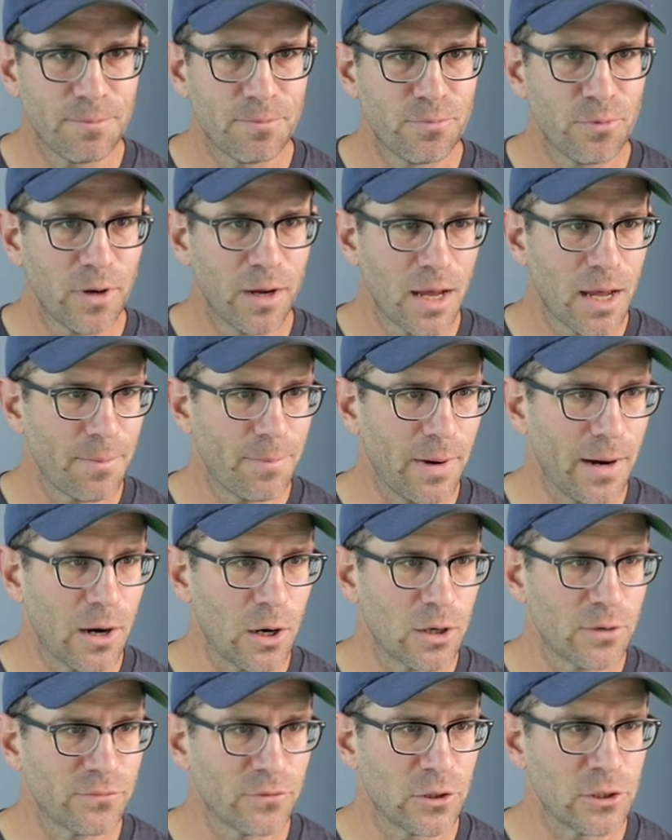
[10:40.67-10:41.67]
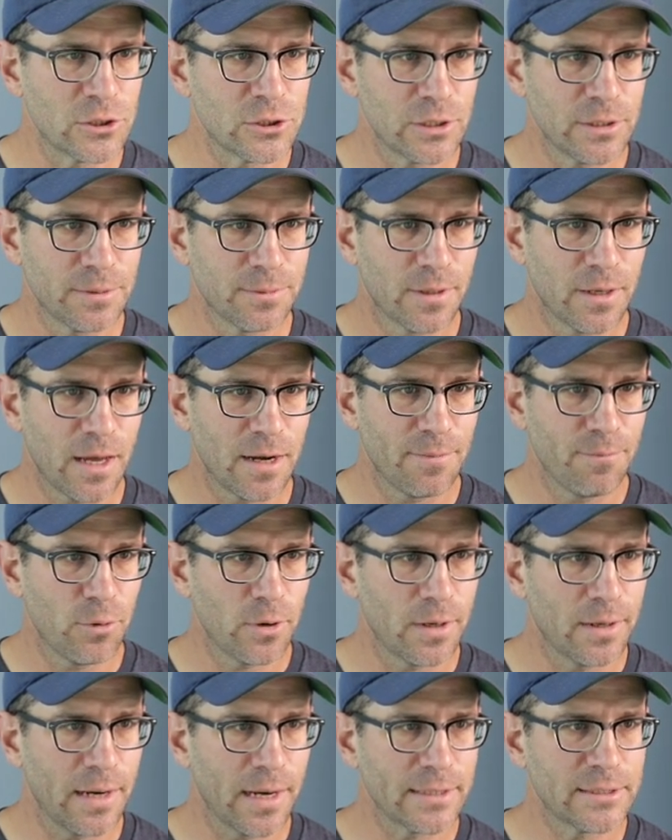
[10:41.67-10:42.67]
Let me bring up our version and kind of
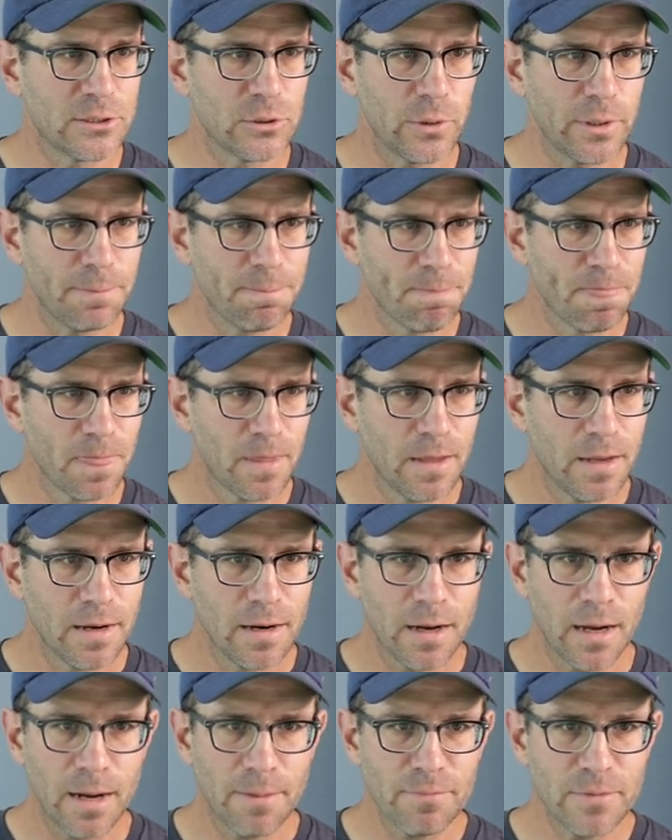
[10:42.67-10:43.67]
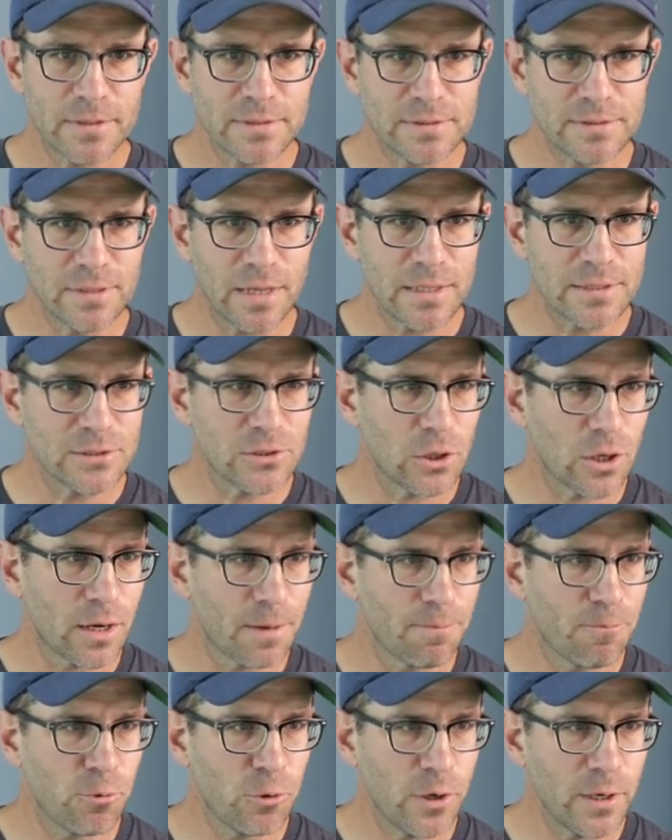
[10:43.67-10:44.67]
put it next to it. Um, this does
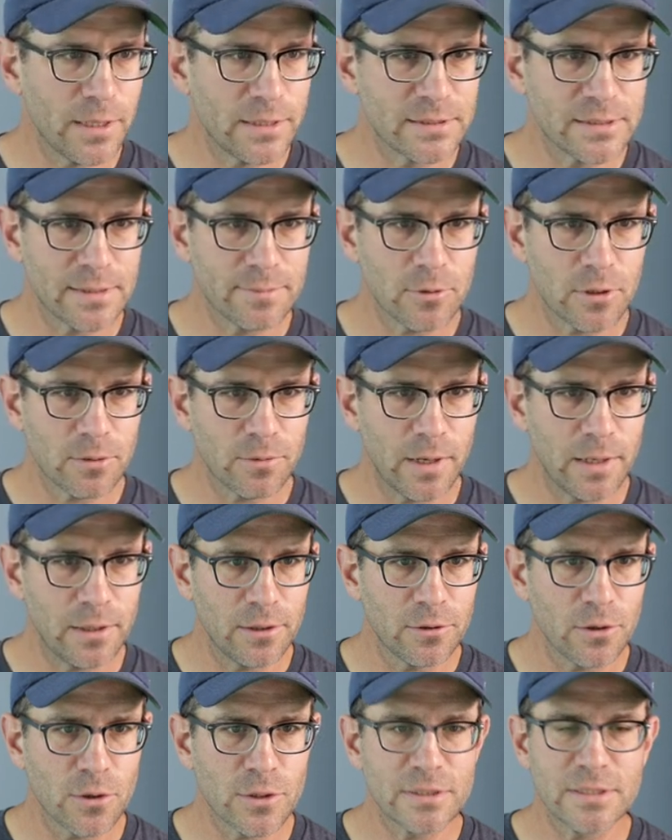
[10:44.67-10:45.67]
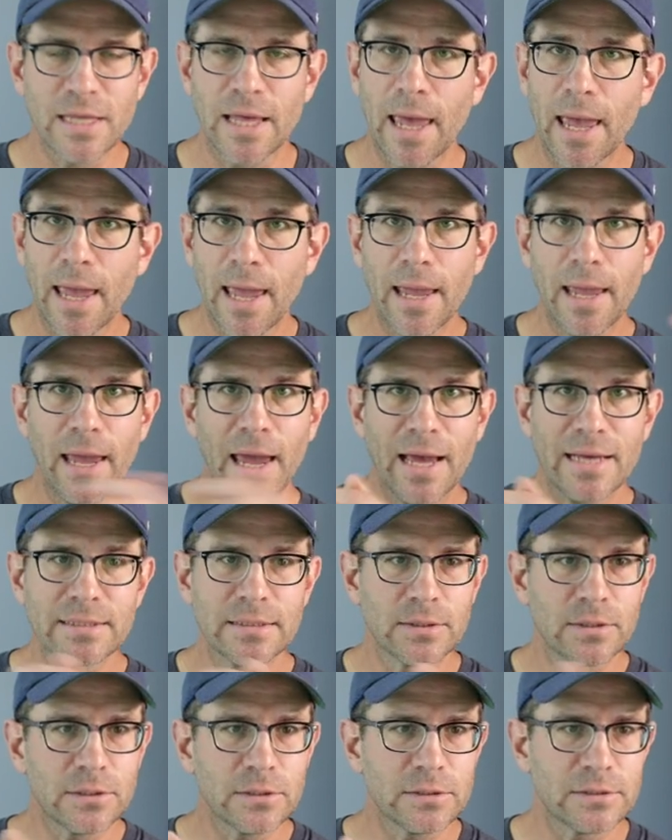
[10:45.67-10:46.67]
look pretty similar, right? You notice the A
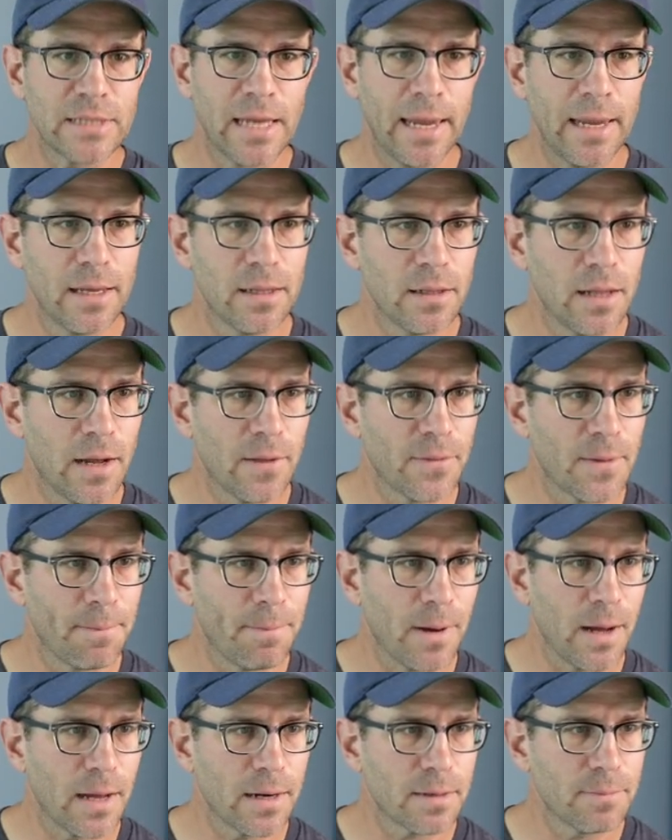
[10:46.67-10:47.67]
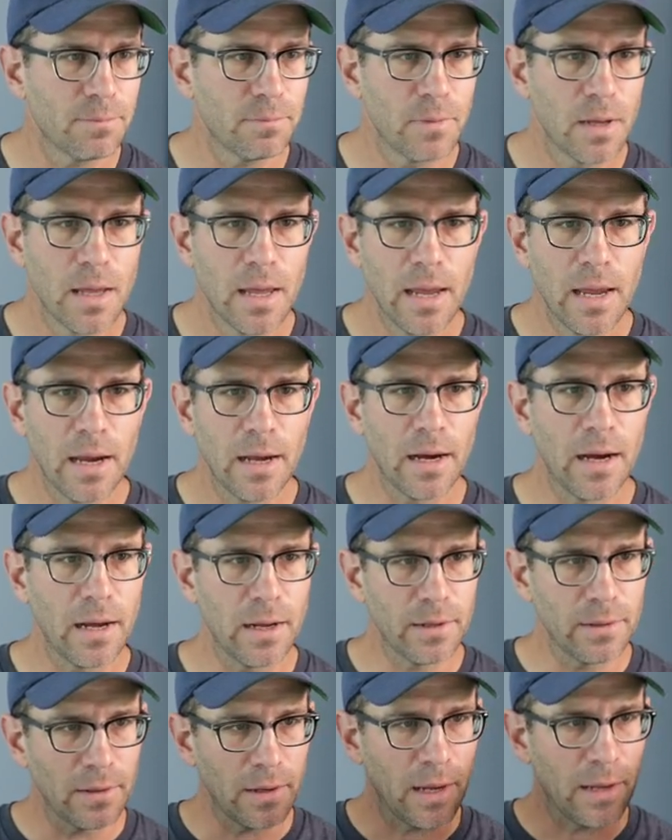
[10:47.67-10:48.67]
has a little tail on the bottom
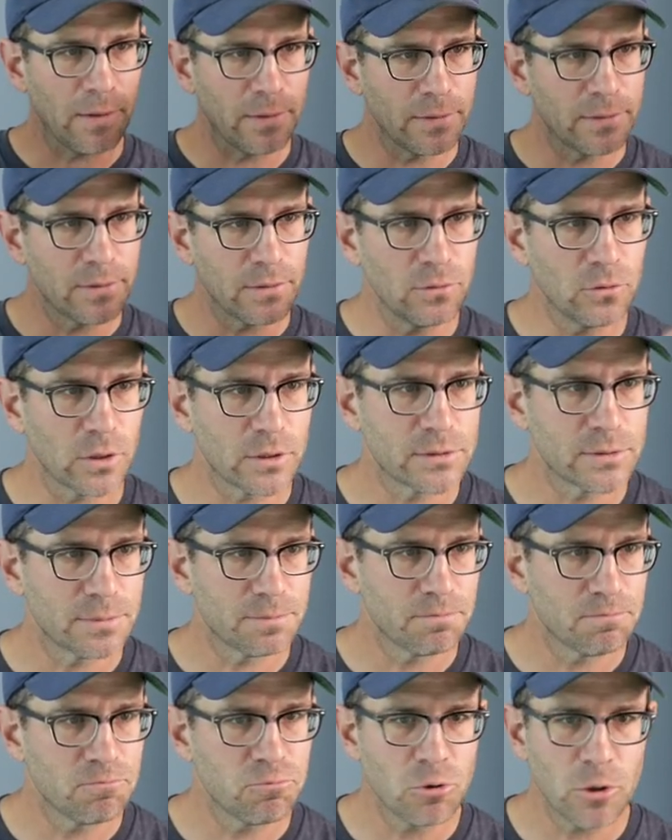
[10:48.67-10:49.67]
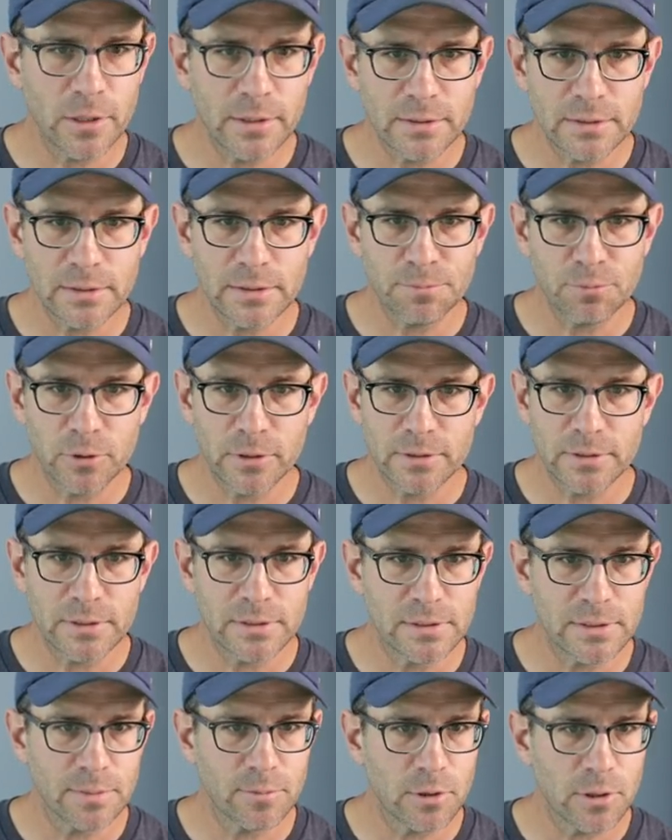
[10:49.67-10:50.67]
uh, and looks pretty,
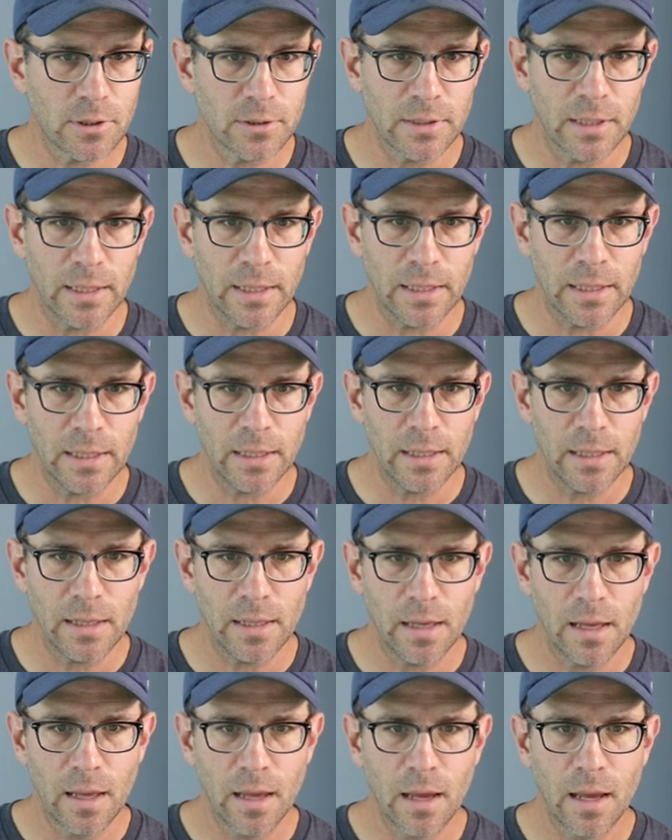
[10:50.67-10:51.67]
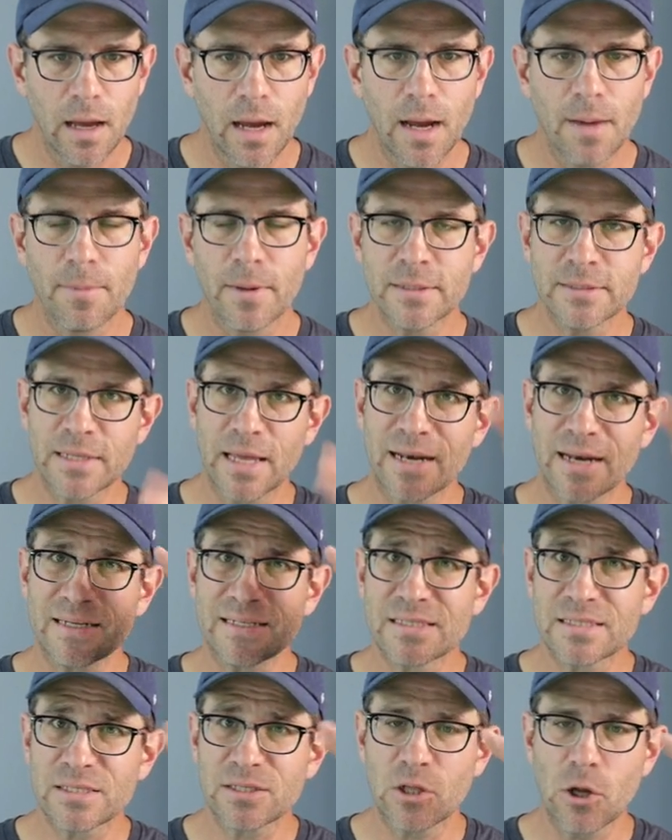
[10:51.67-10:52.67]
pretty similar. The E um, is at a
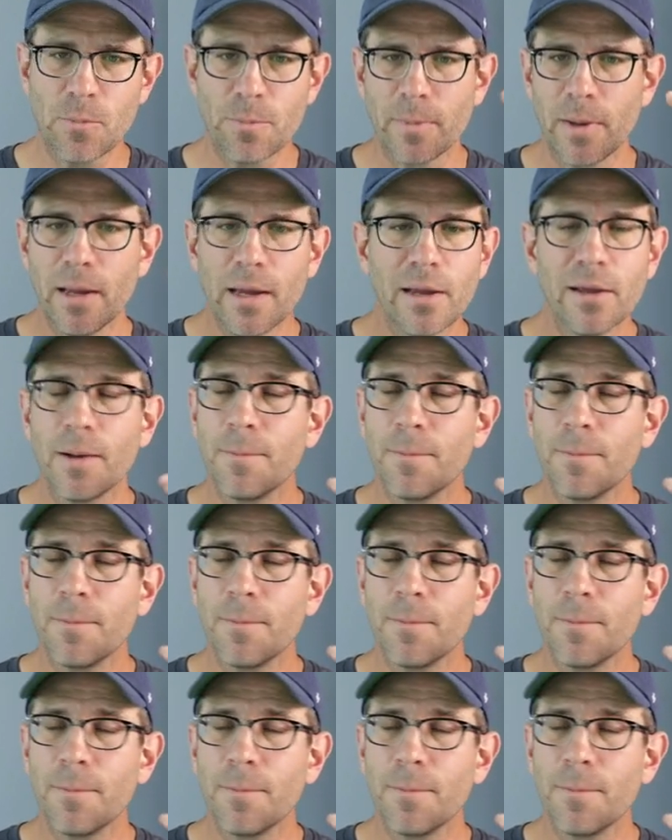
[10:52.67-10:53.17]
slope.